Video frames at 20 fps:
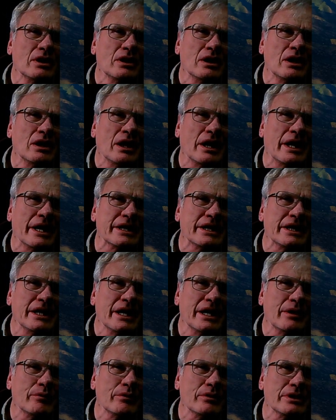I
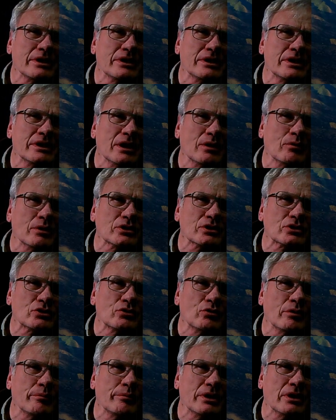can't really tell what's
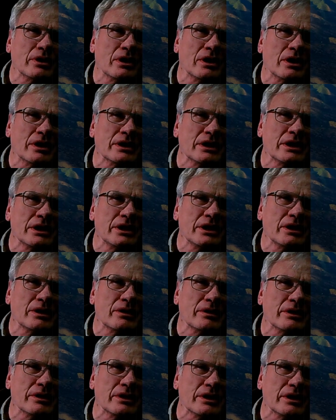going beyond here
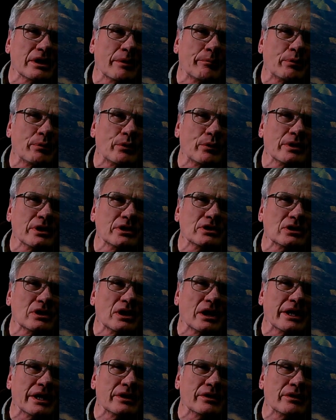in the upper ridge
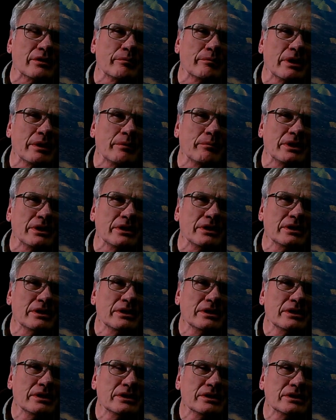line. There may be
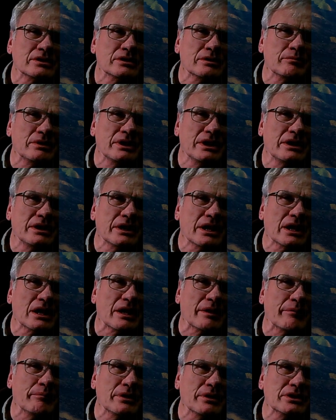some detail
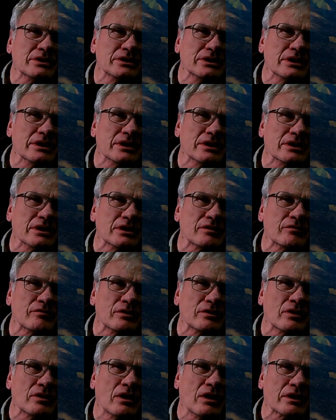I'm missing in this
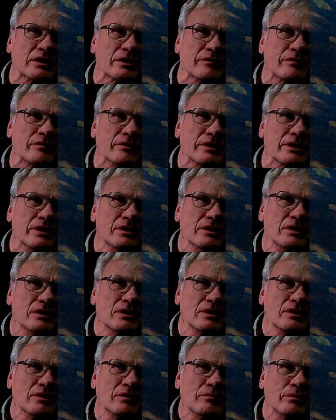photography,
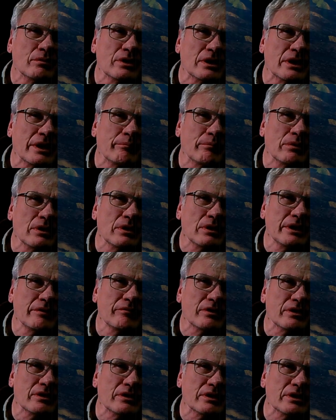but I believe
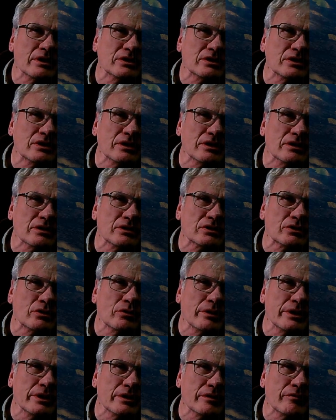that it's
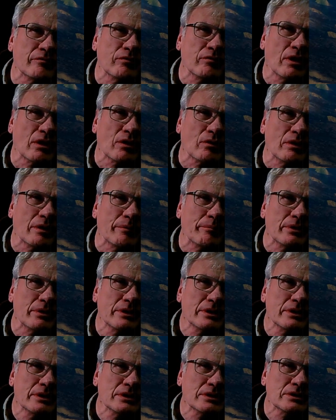going to follow up
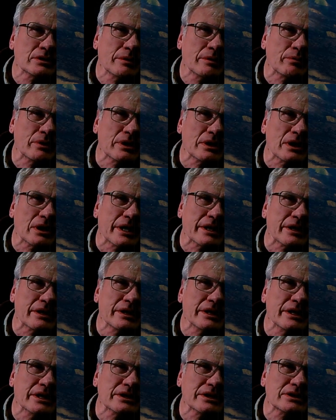something like
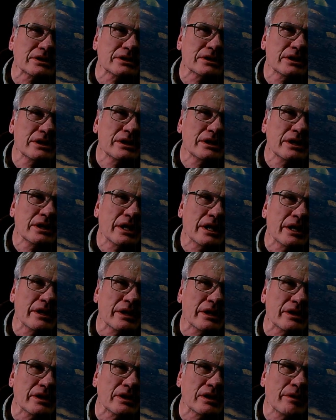this and
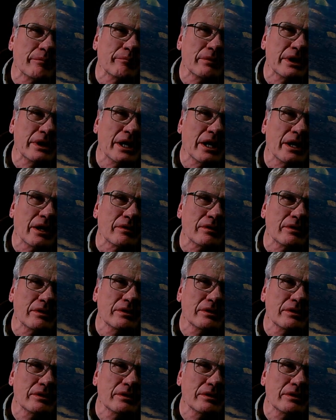then come down